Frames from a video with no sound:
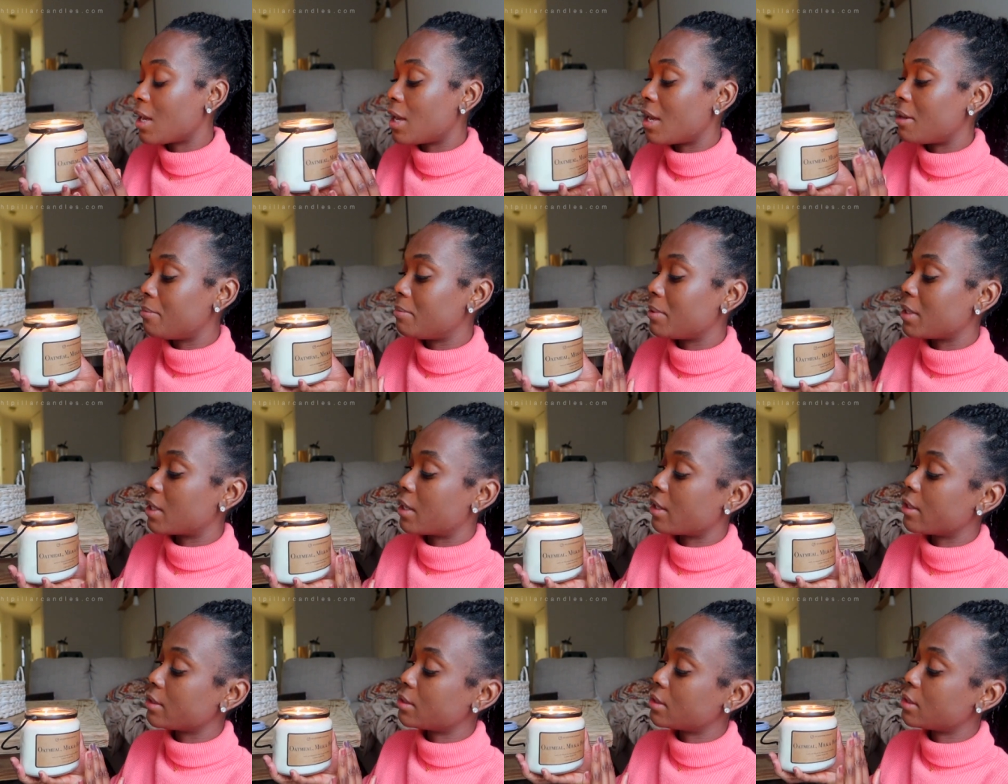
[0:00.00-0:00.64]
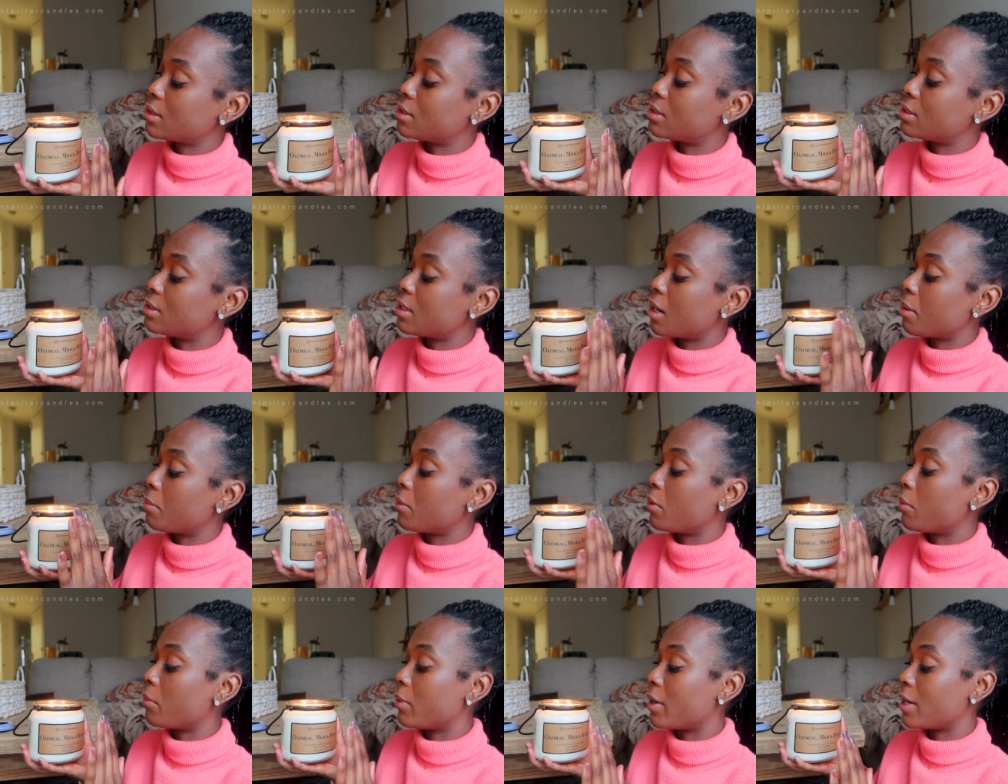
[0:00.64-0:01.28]
And because it's
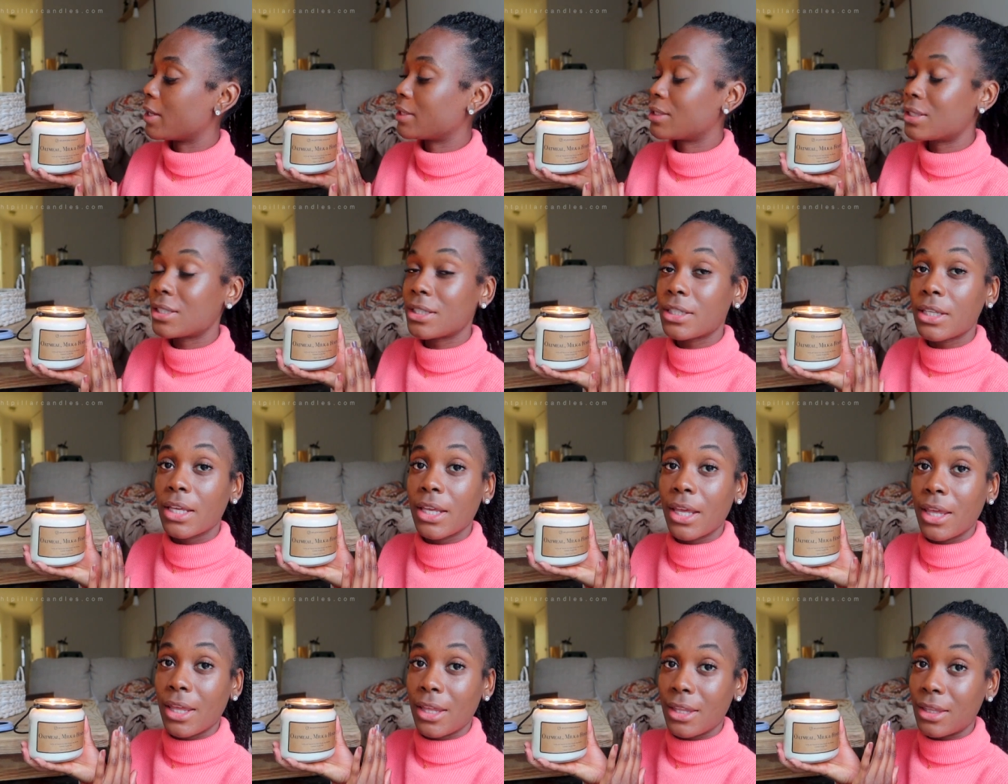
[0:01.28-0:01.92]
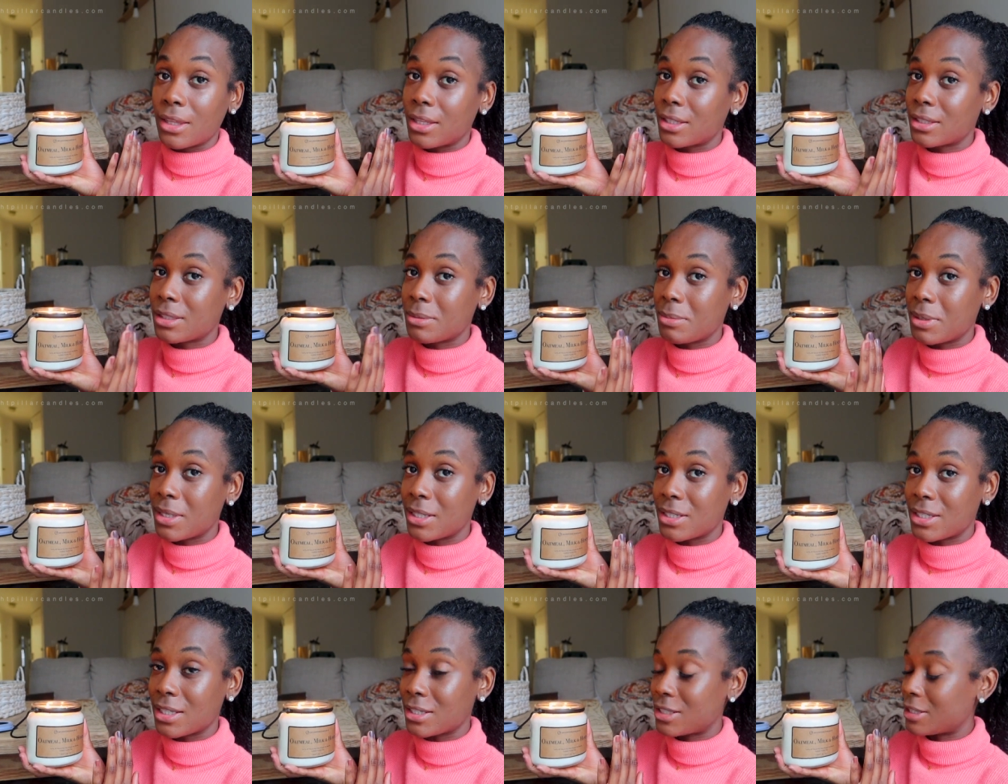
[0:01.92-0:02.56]
double wicked, this
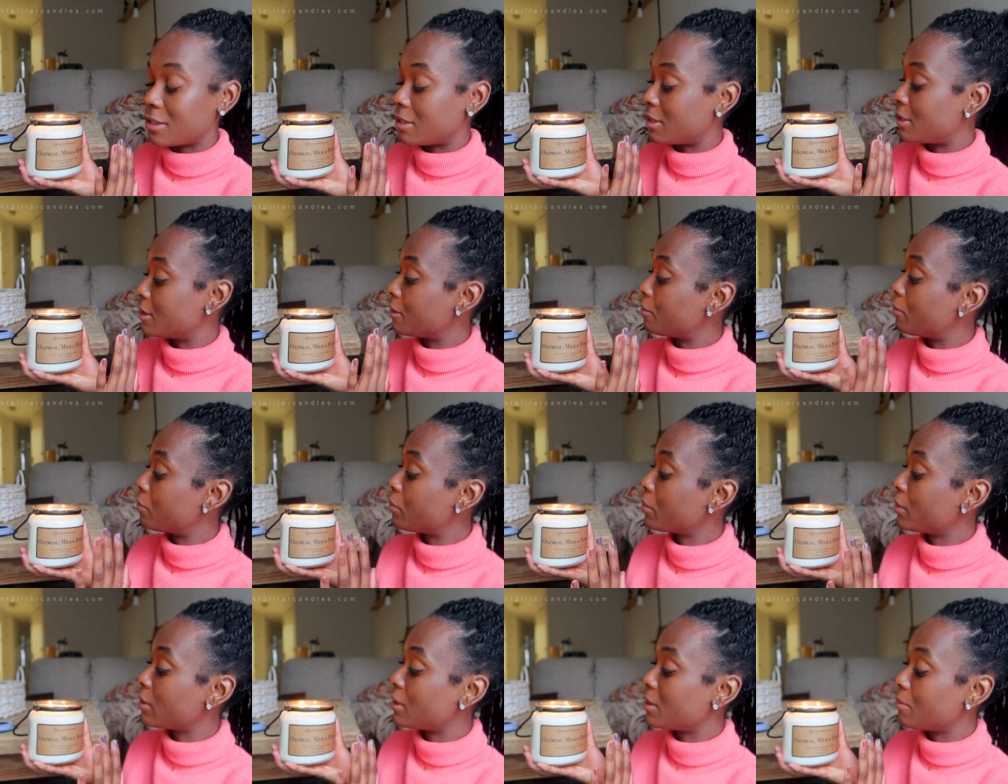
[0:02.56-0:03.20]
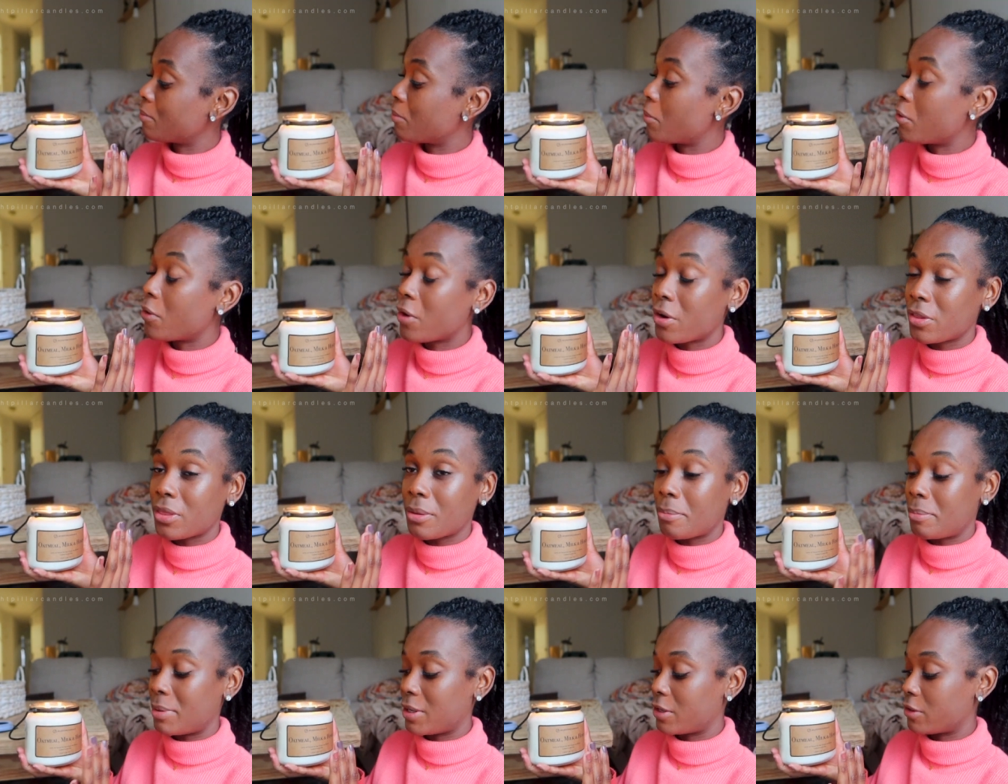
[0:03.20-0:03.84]
means it's a more
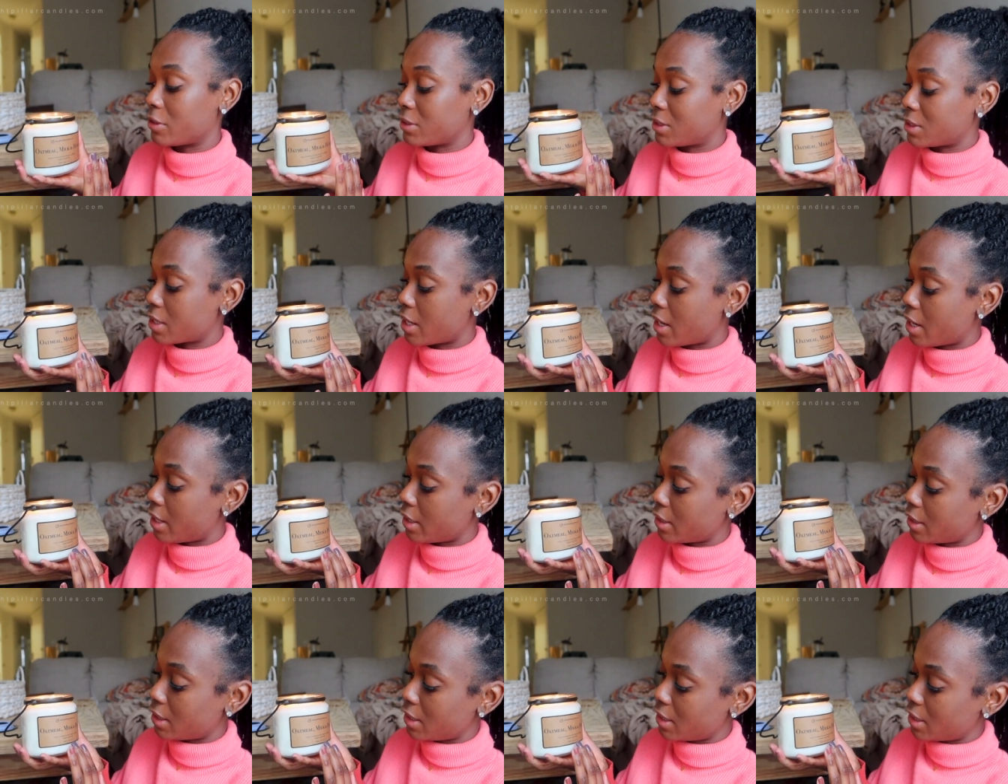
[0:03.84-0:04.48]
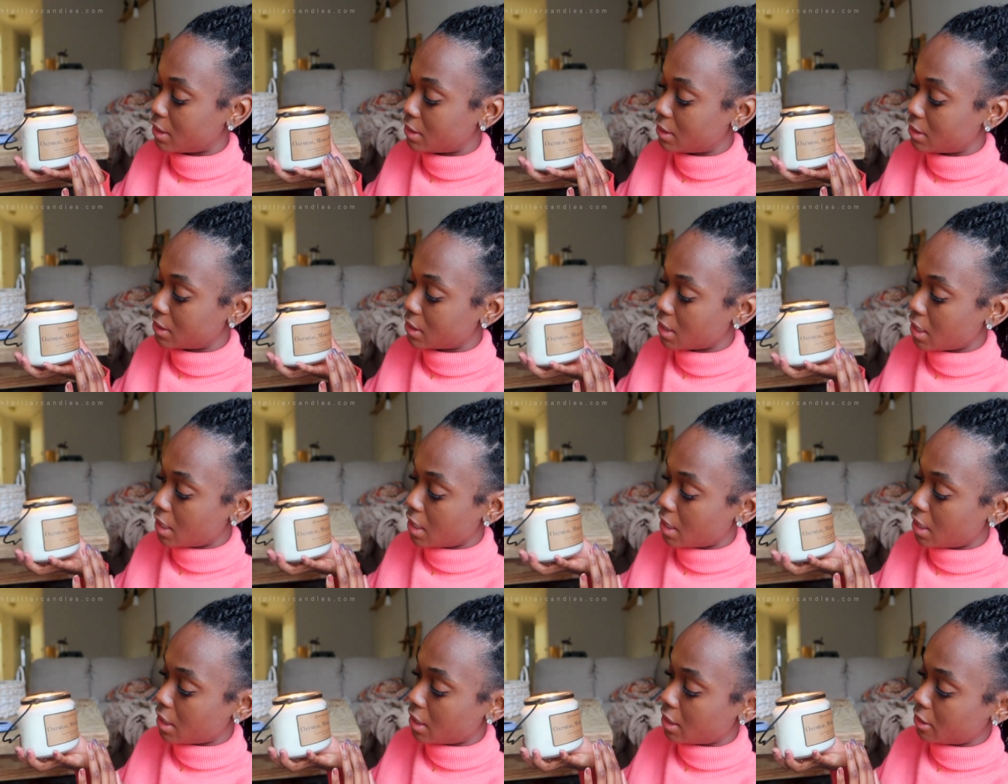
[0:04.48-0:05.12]
on the bigger side. It's
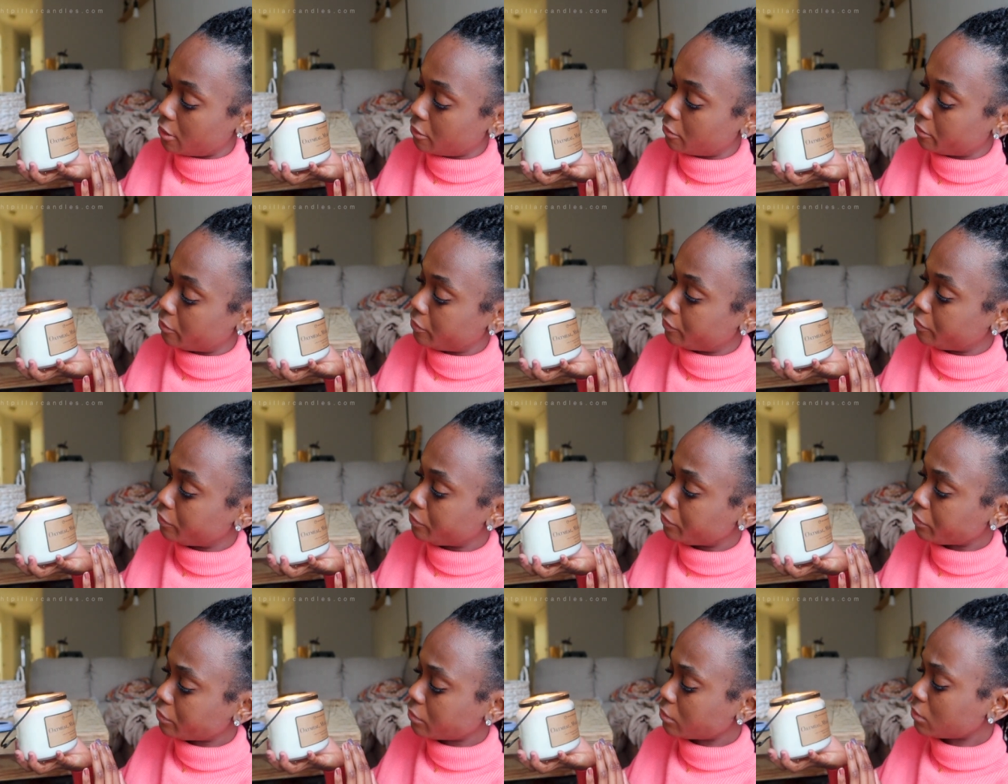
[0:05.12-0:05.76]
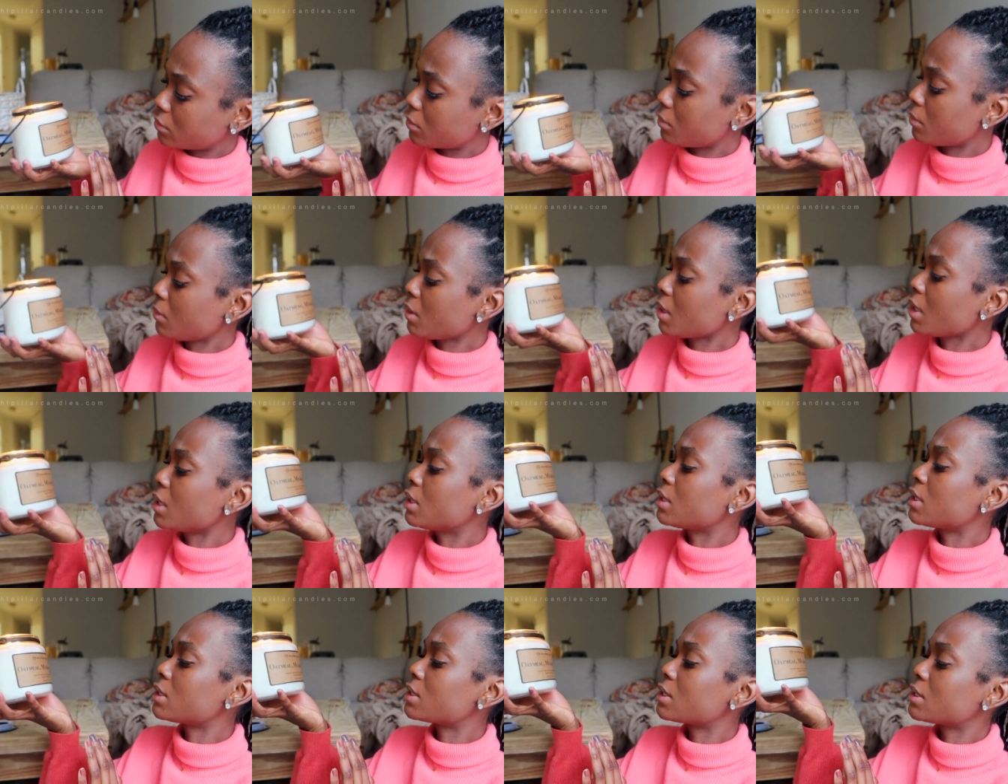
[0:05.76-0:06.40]
uh
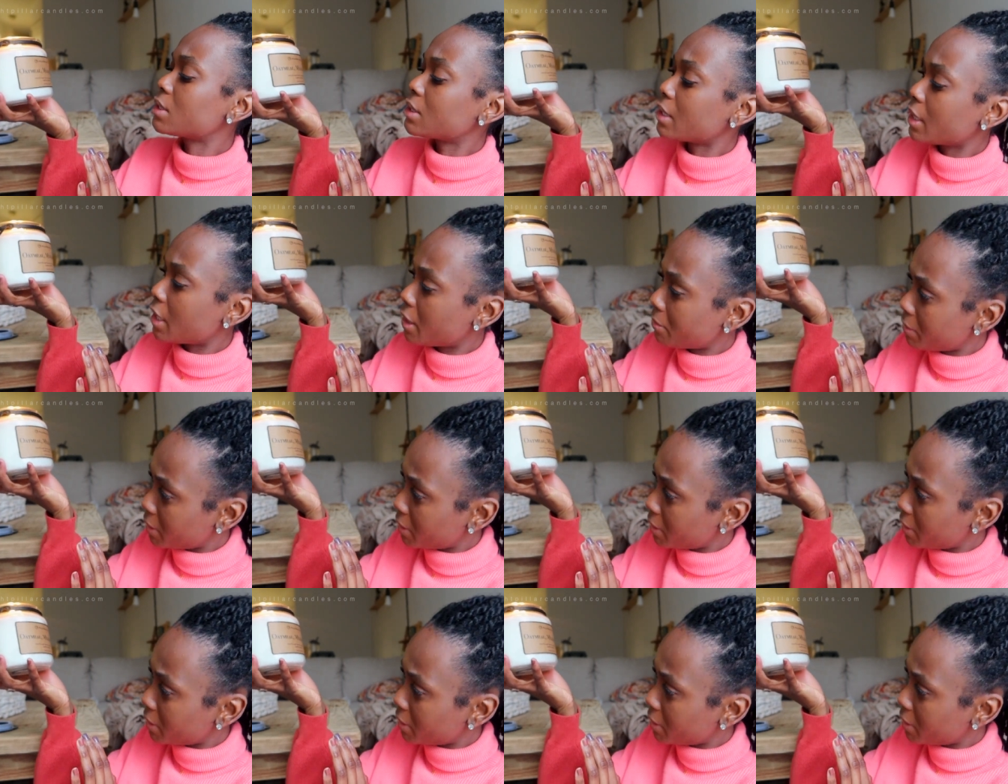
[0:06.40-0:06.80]
doesn't say how